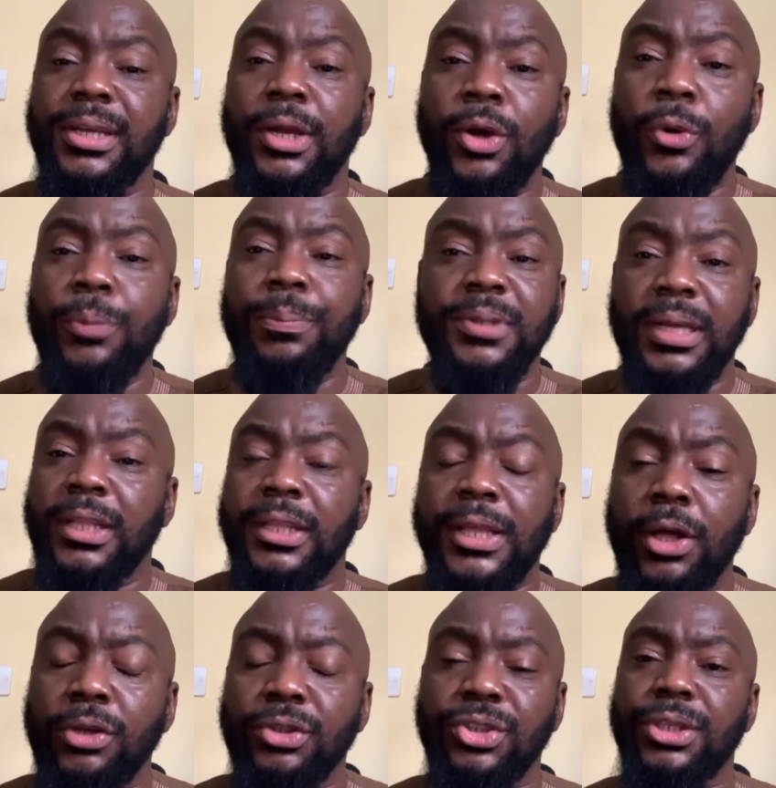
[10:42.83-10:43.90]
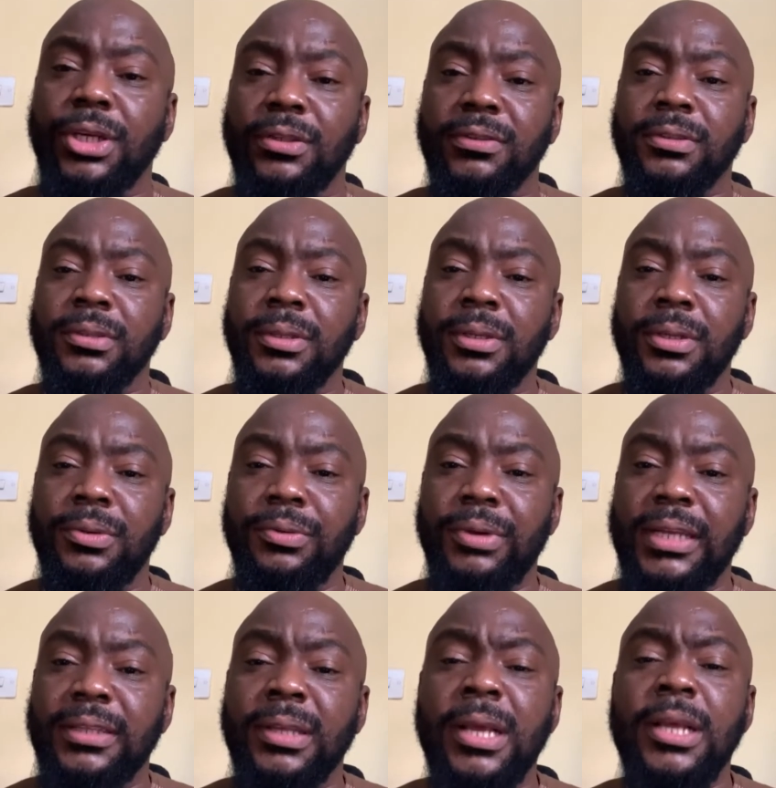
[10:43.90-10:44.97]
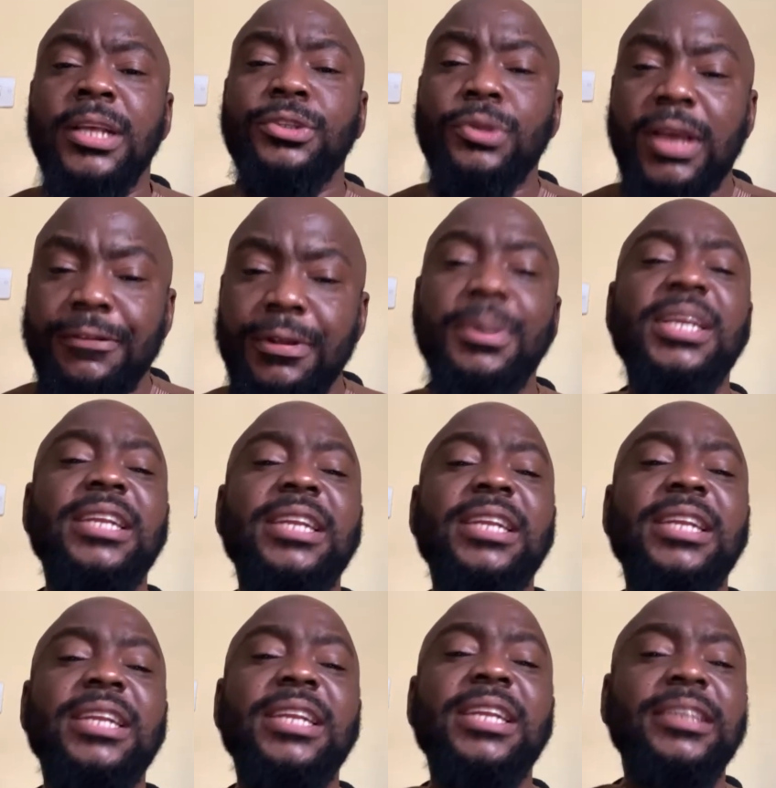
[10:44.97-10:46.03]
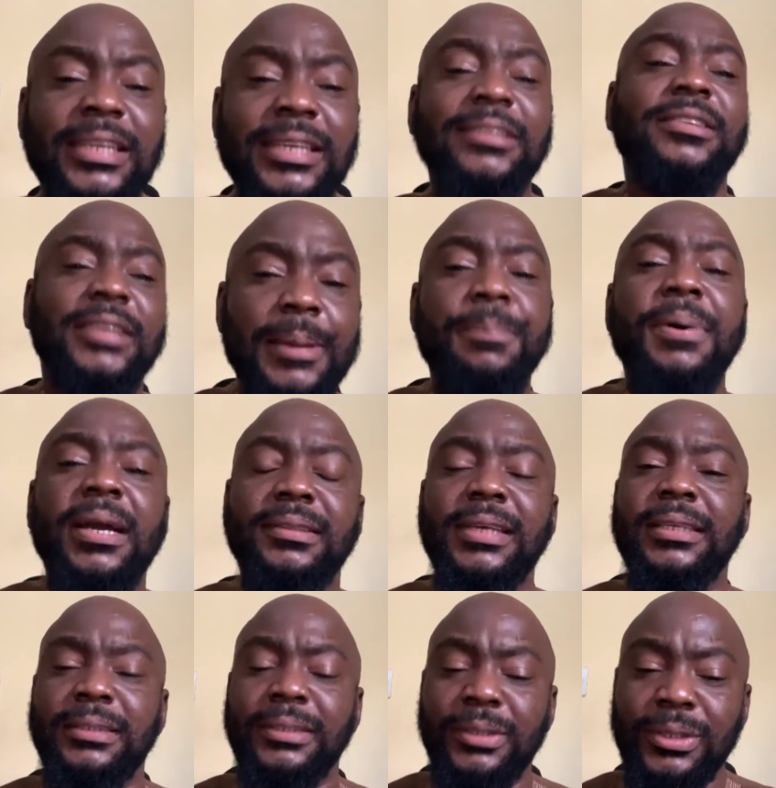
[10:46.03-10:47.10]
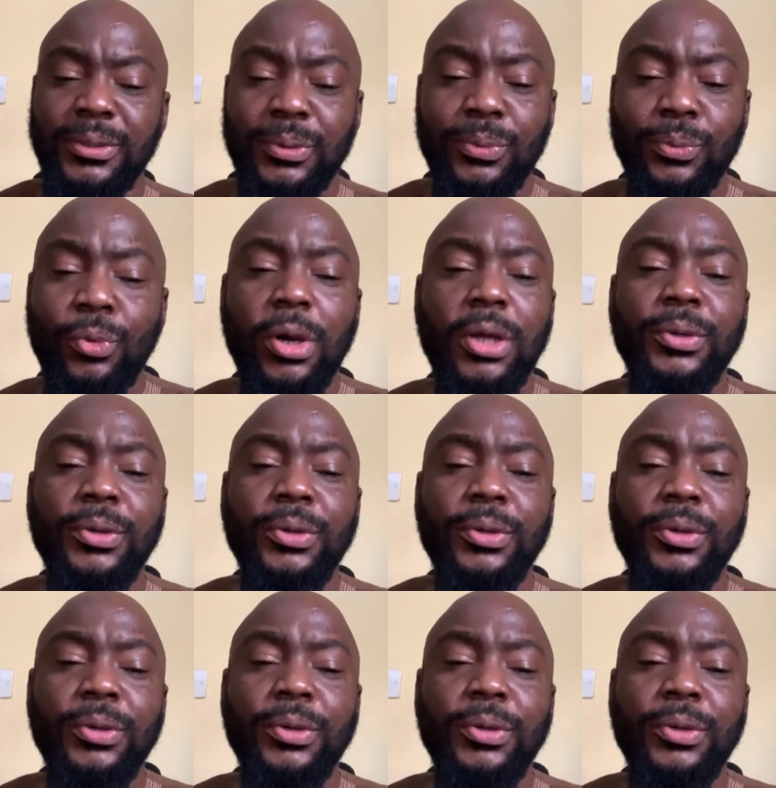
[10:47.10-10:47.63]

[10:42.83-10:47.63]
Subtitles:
money. They're all shut, right? So everybody is impacted.